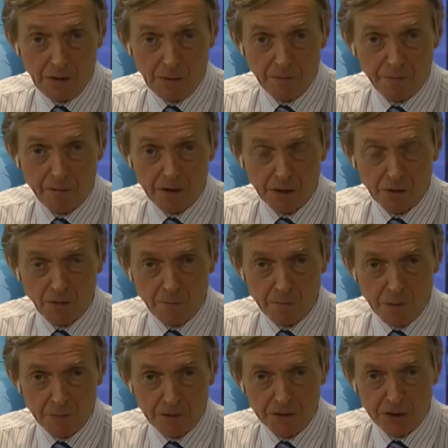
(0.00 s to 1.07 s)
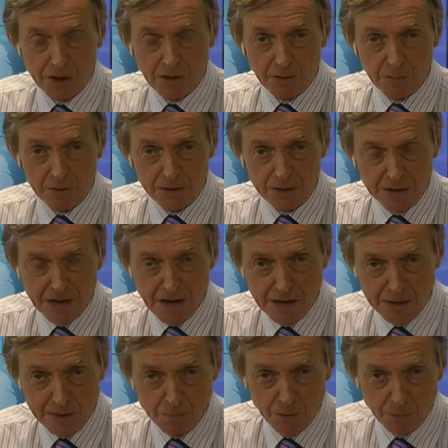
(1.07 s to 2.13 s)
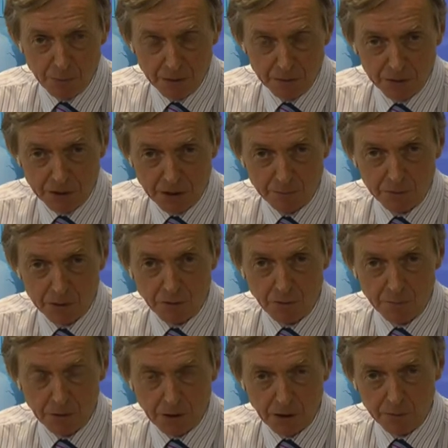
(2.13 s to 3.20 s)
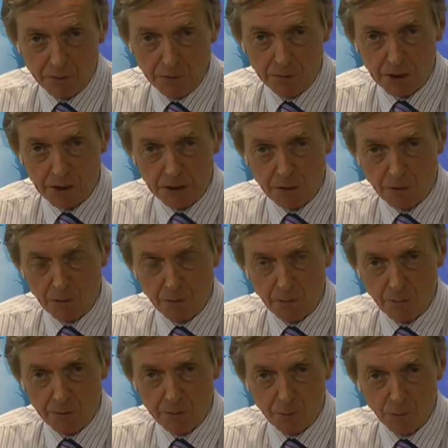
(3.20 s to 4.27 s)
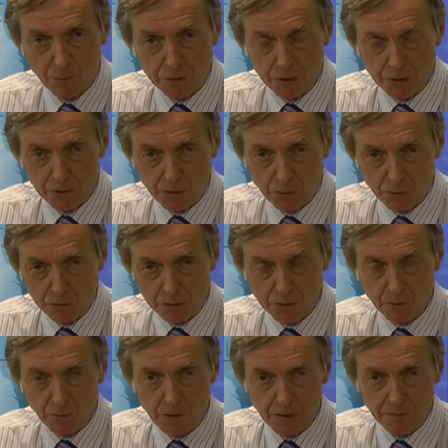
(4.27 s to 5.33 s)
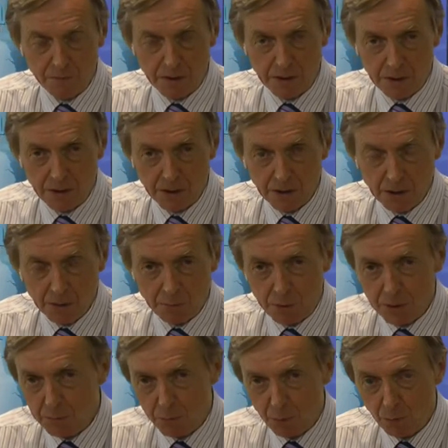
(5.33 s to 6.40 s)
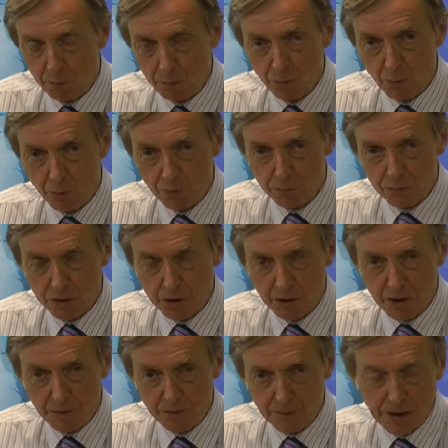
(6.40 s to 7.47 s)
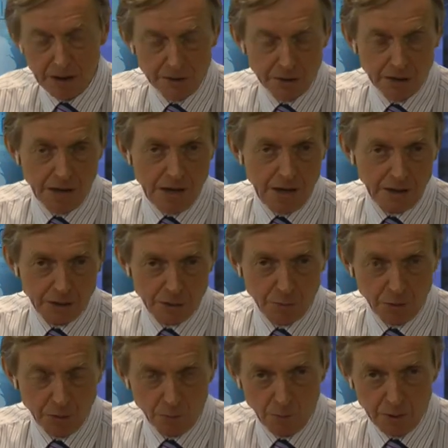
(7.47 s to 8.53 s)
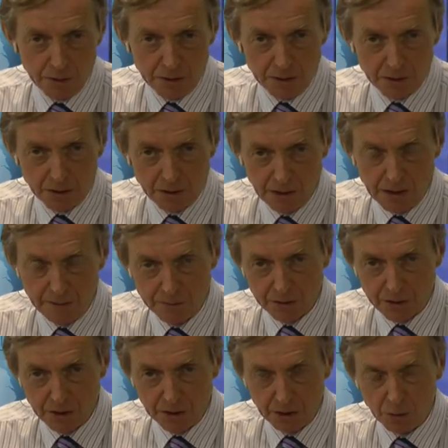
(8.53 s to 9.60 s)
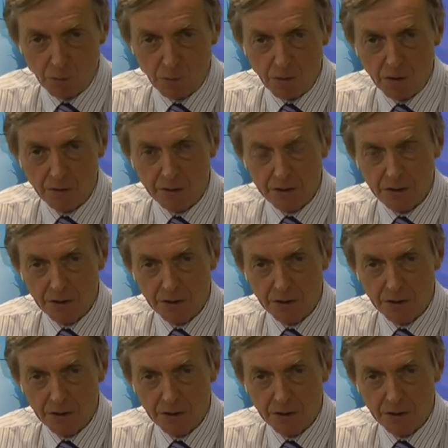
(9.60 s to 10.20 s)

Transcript: afraid I can't remember the gentleman's name, but some time ago, UK Column reported, of course, that one of the people brought as an expert witness at Leveson inquiry